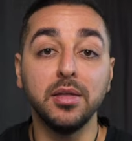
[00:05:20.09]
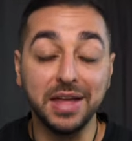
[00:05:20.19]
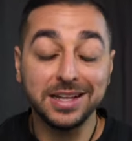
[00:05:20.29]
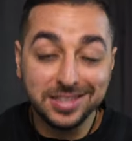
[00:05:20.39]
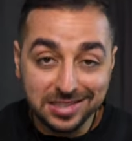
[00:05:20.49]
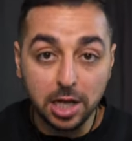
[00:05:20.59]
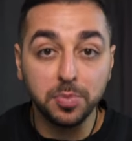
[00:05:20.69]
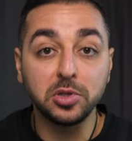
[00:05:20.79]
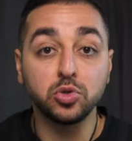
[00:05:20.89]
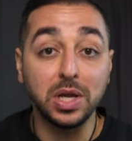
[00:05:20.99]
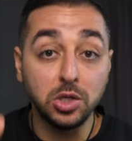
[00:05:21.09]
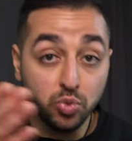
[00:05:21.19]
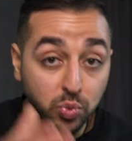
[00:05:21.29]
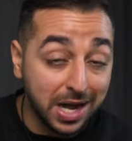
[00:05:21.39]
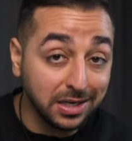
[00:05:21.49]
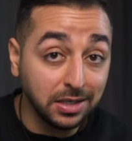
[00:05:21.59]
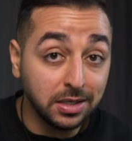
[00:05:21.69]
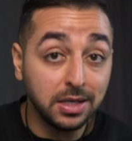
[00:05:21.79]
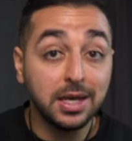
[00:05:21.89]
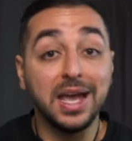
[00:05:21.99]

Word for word: then stick between 1